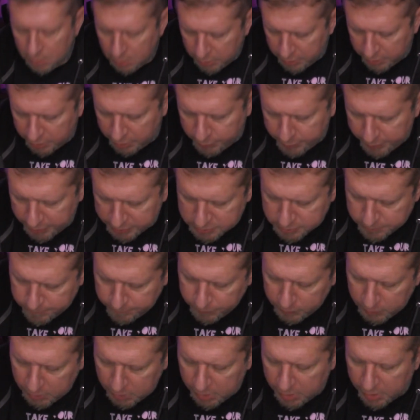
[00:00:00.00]
Anyways,
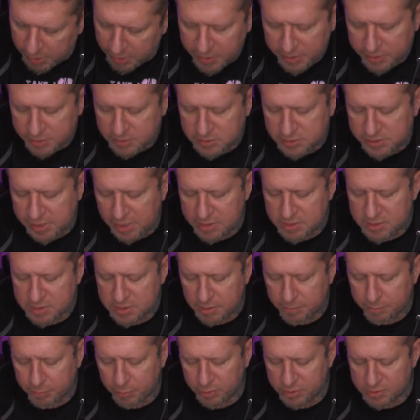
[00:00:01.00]

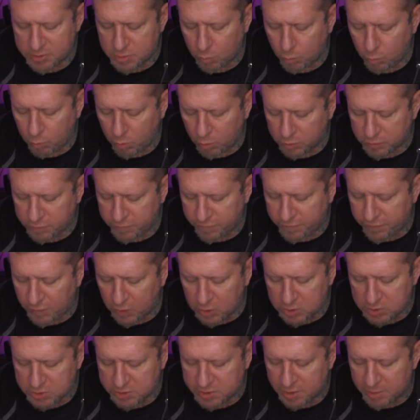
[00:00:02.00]
Deathcember is the world's
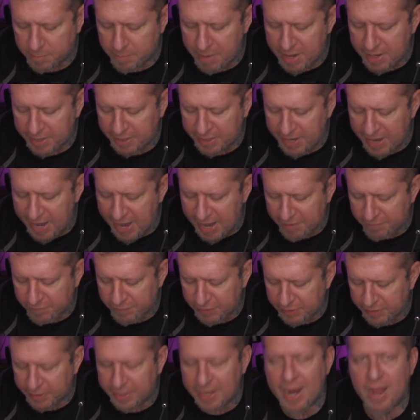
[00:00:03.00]
first cinematic
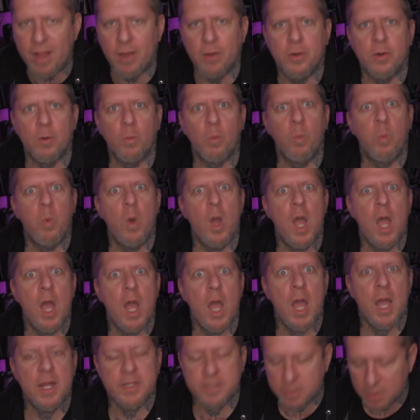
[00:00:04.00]
advent calendar.
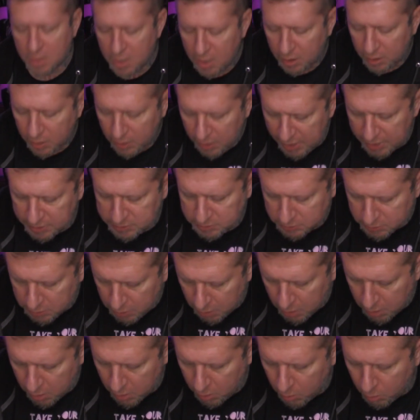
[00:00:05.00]
What? Let's
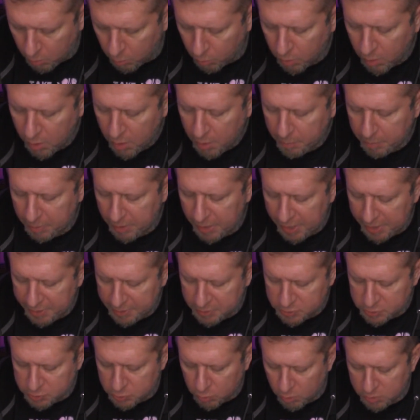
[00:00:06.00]
go. Behind
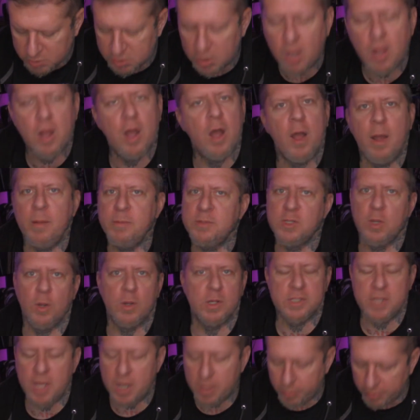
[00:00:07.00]
its doors, oh, I'm so
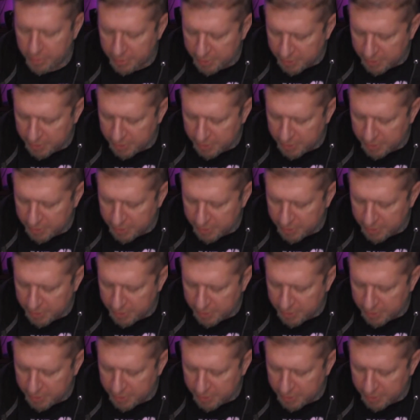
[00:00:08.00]
excited right